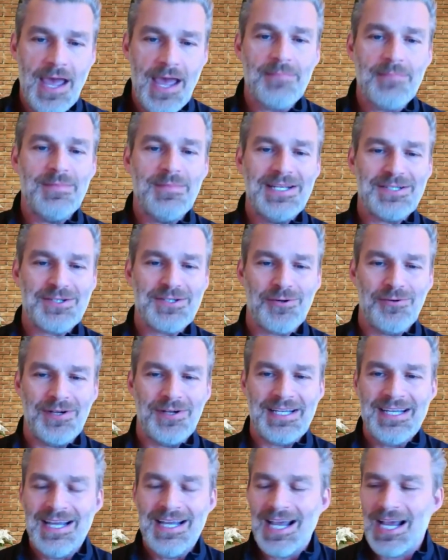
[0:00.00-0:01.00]
them
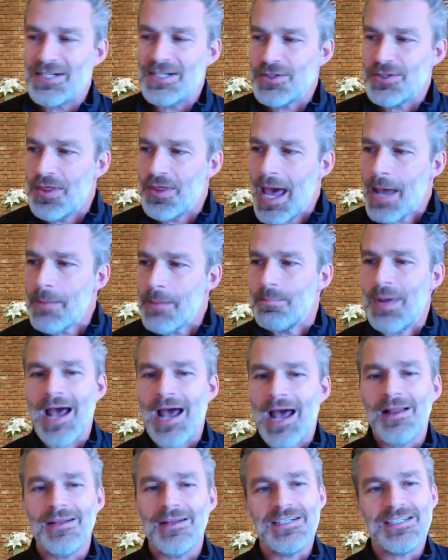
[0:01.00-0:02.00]
internally. And so that
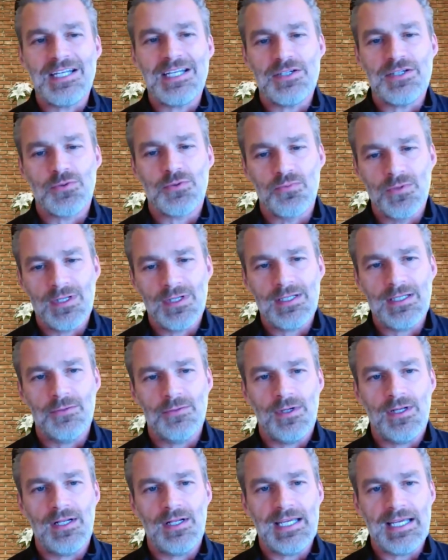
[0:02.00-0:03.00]
balance is really,
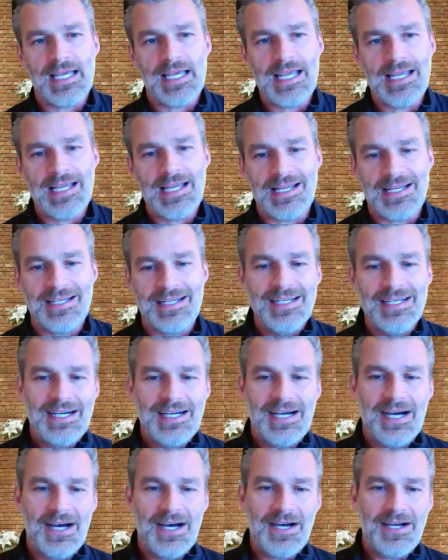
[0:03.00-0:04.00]
really key.
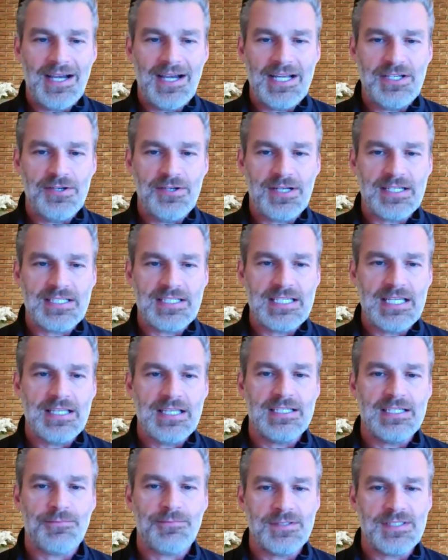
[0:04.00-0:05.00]
And you can see the
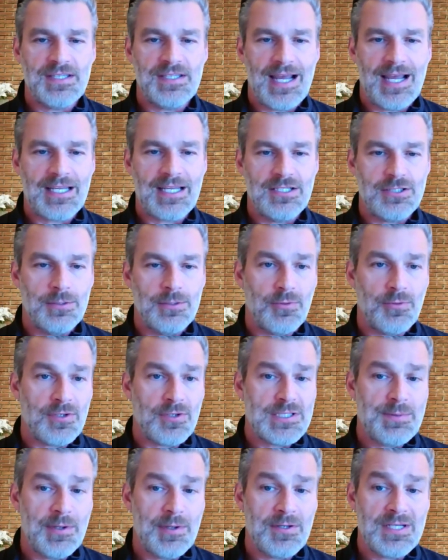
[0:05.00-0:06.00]
difference in that consumer
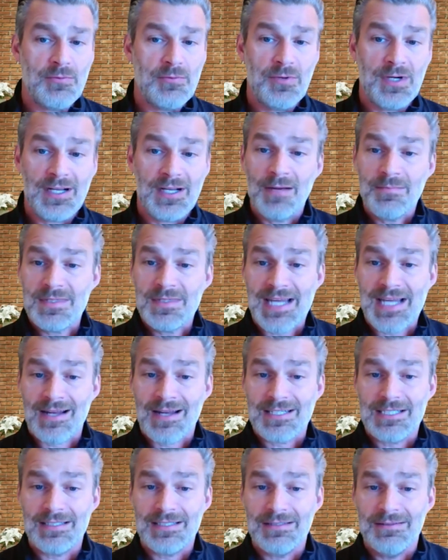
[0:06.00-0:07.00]
experience. And when it comes
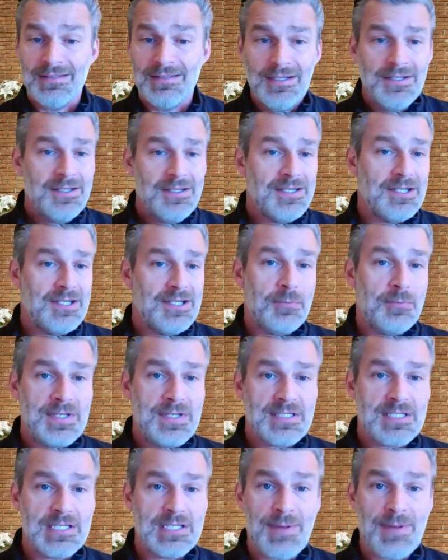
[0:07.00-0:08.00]
down to,
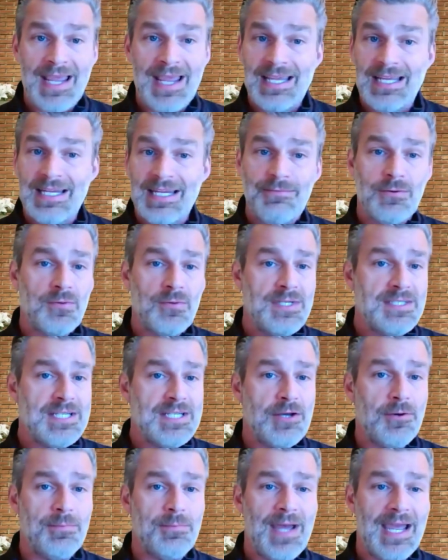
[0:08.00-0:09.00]
business banking, even
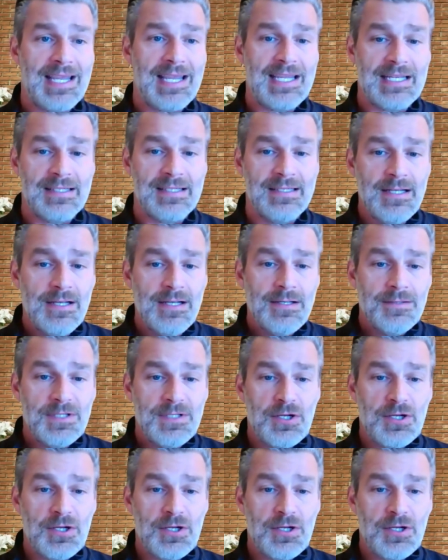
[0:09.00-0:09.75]
retail banking,